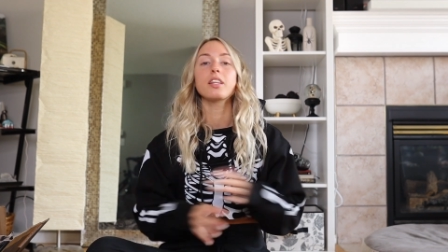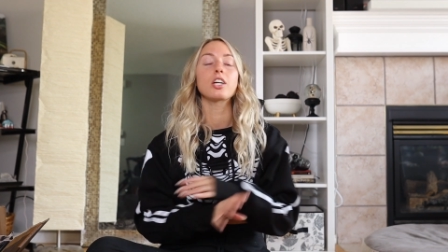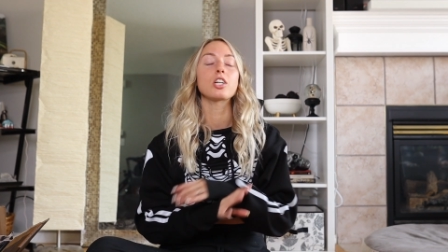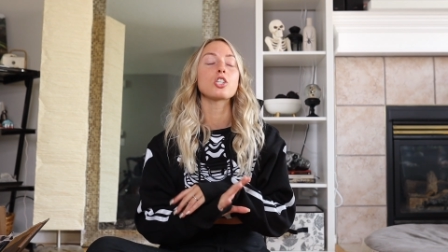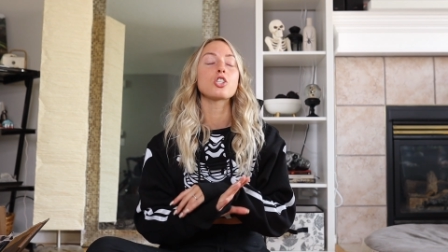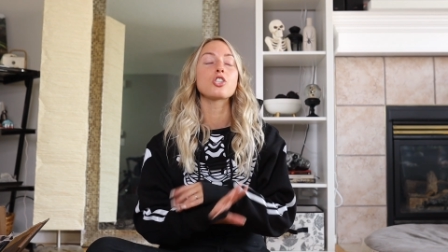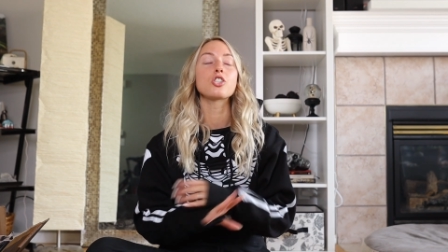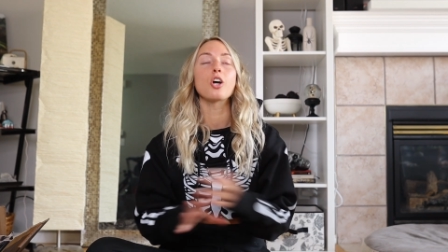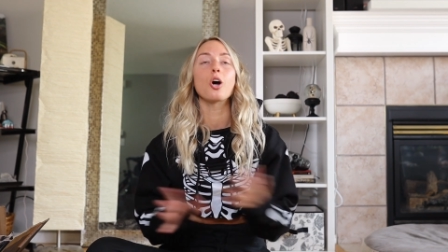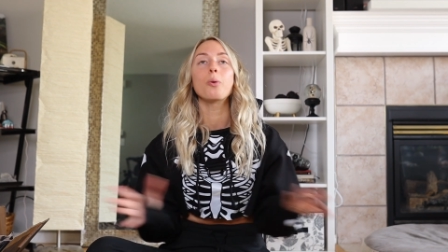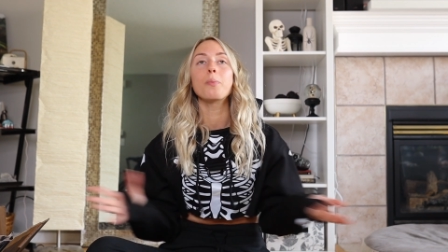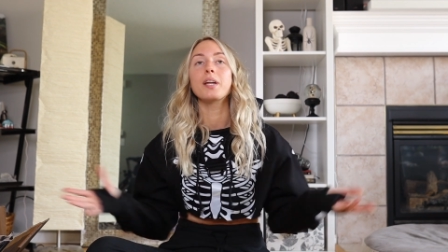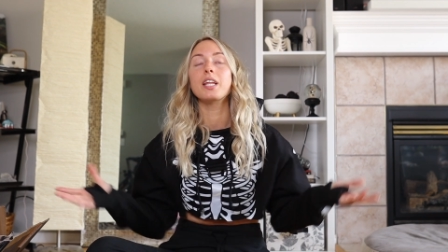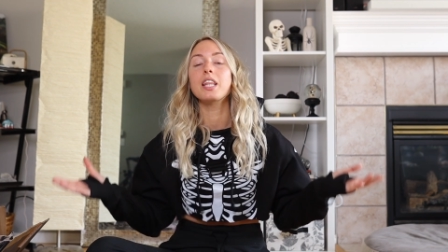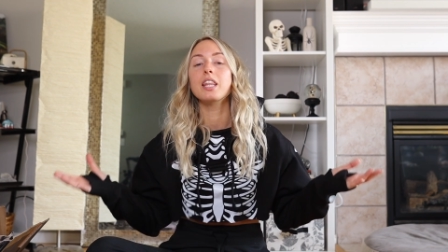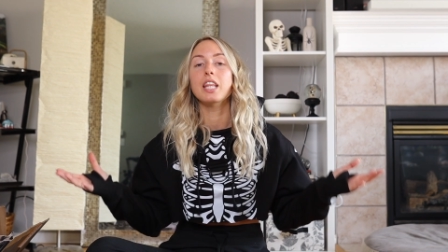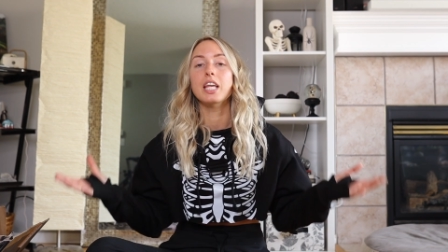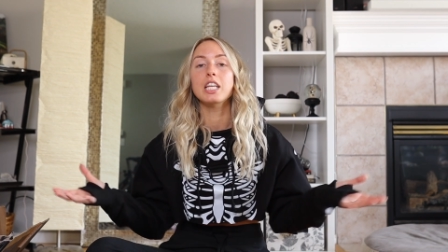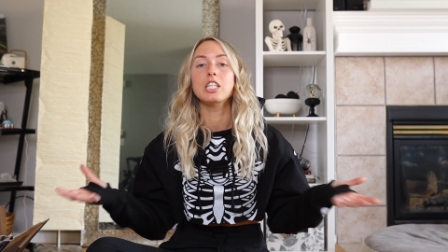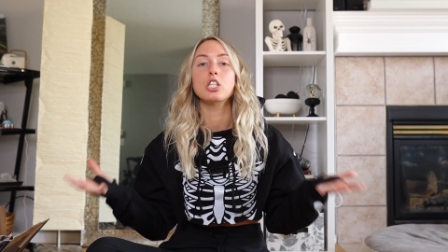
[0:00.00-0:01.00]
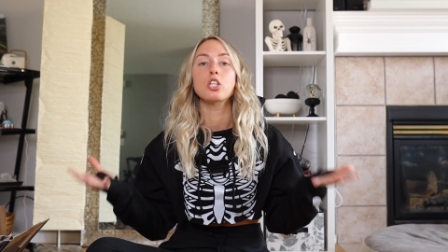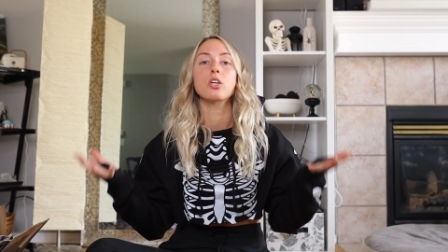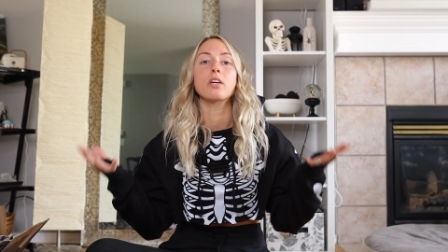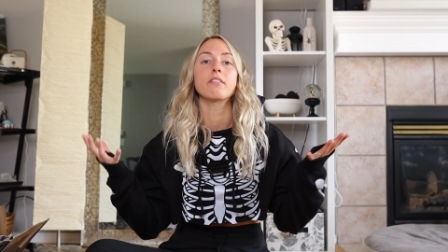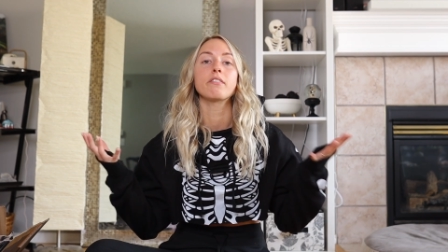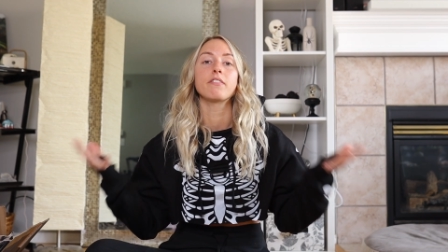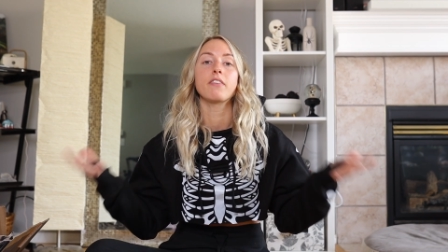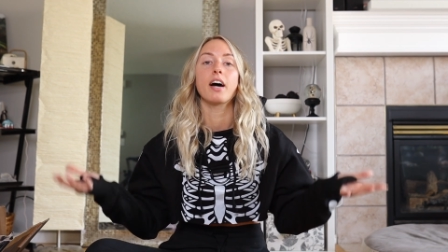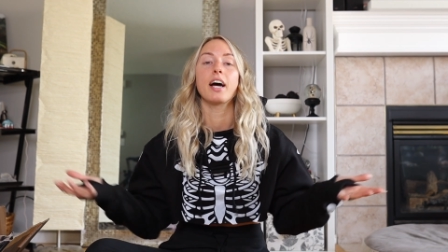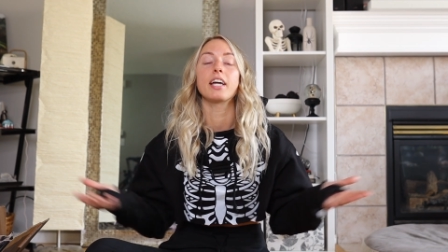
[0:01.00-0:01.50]
There's so many things that you
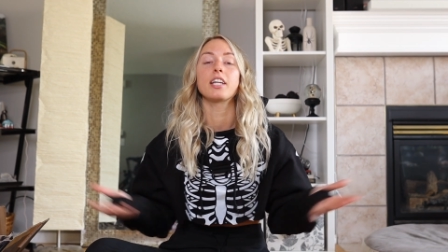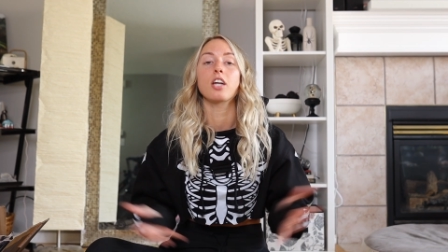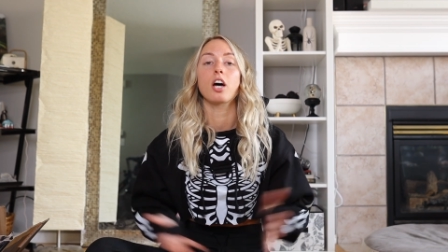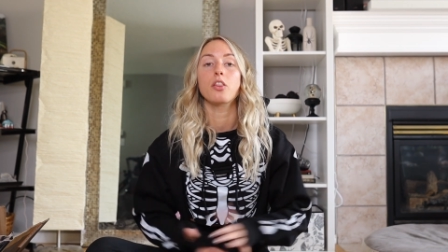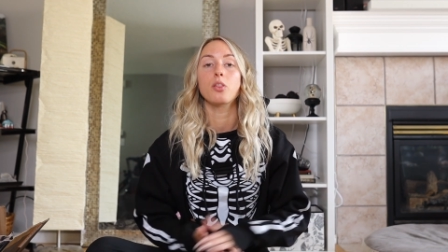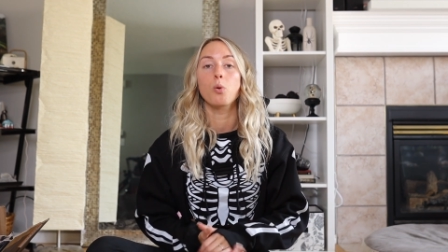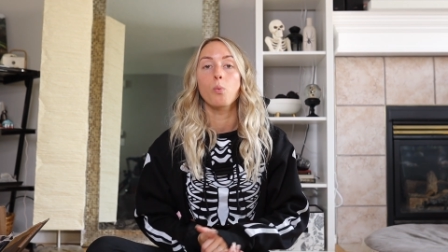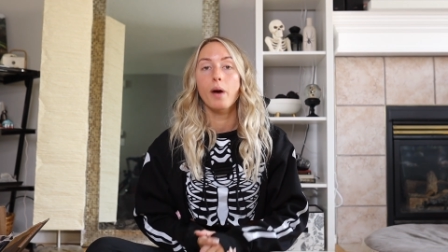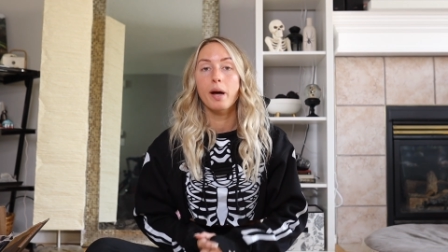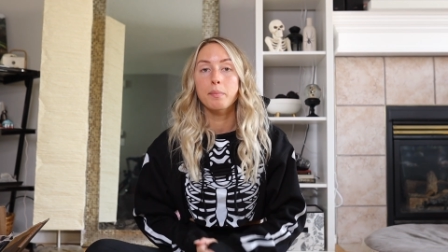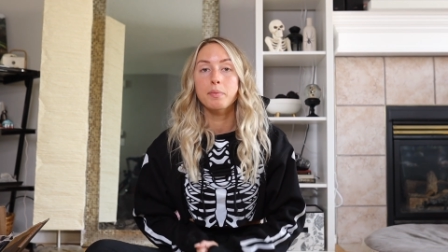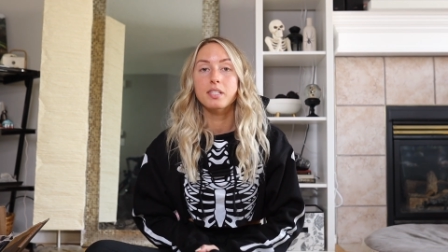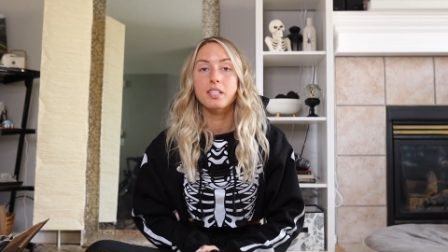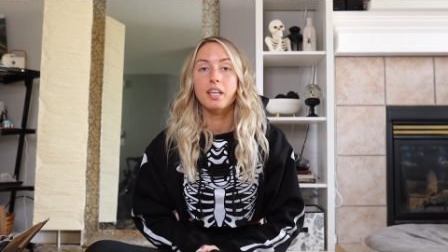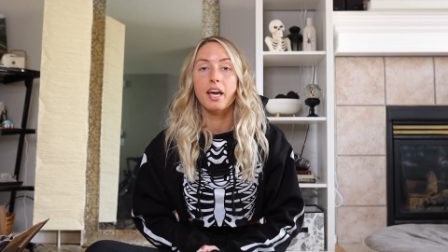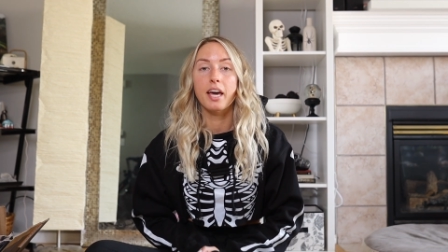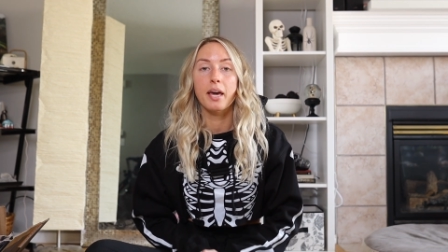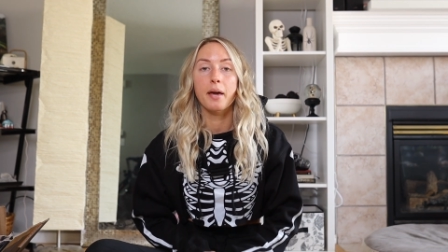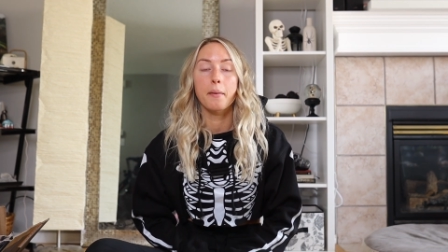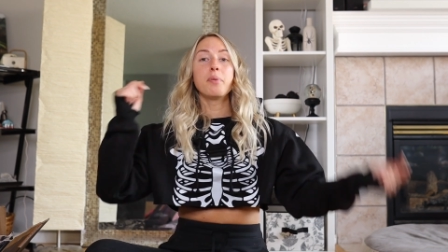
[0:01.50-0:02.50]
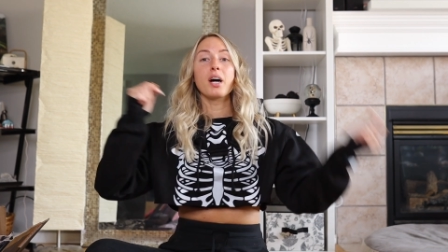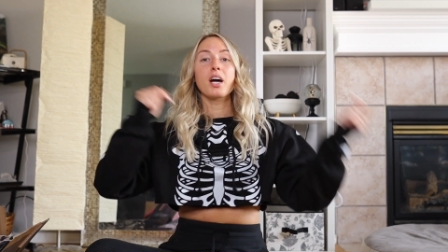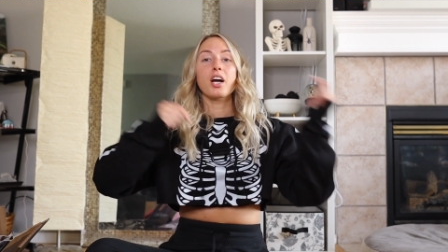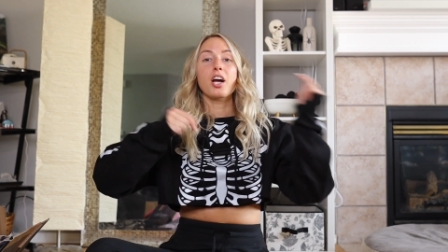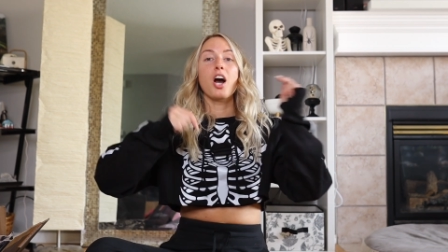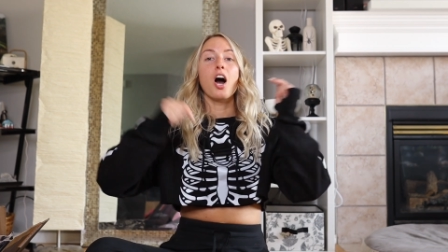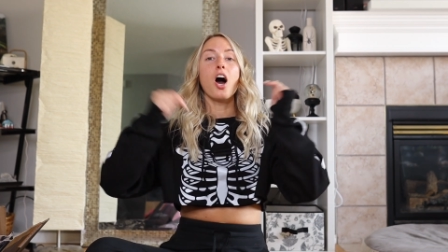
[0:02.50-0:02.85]
can find on the website, but